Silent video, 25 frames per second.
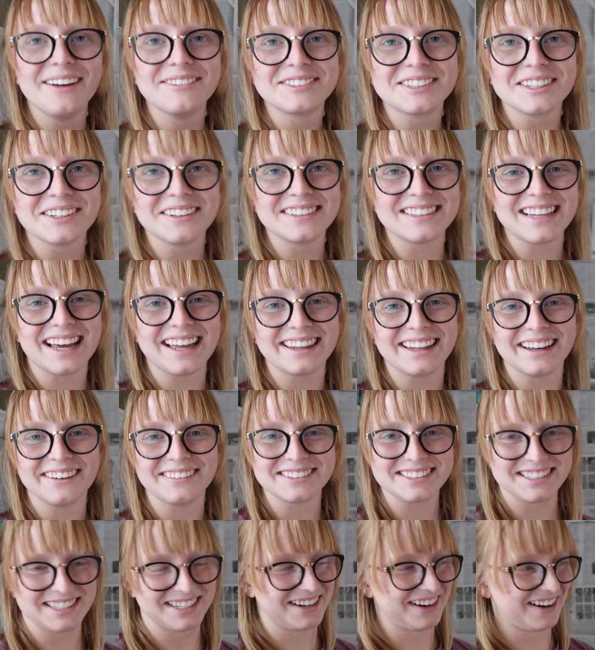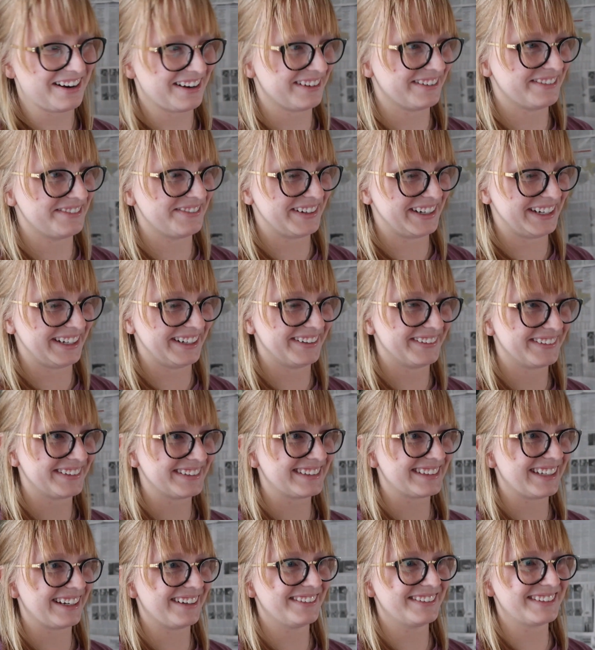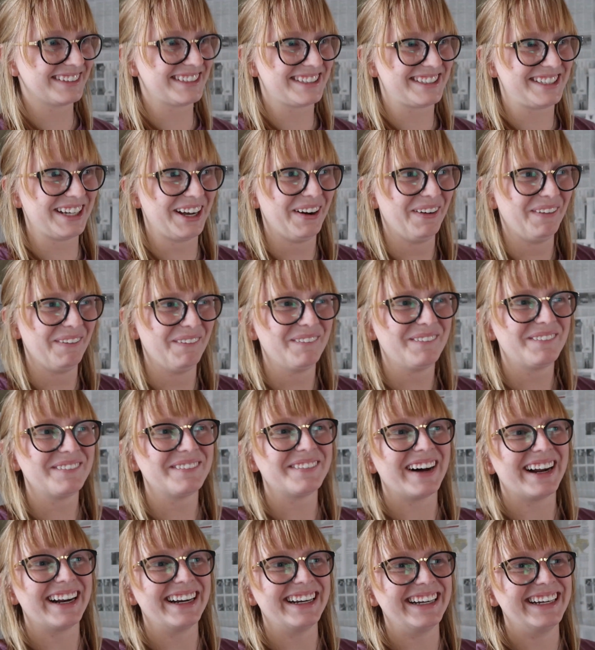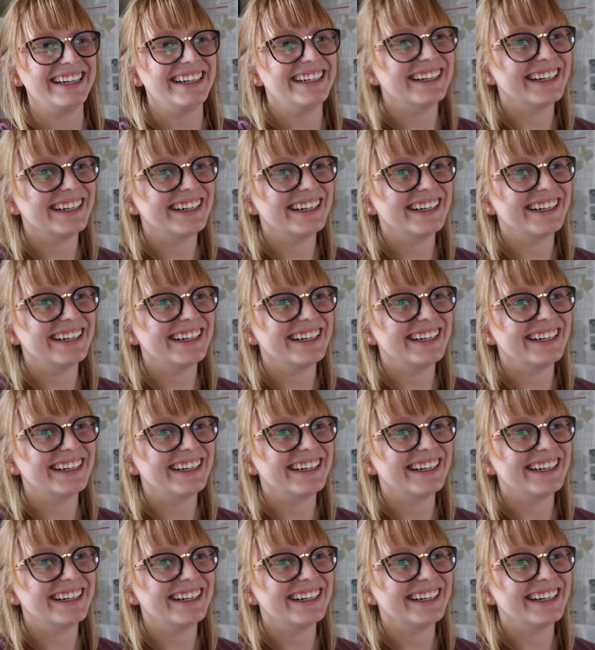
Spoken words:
I'm so sad that wasn't caught on video because that was so funny.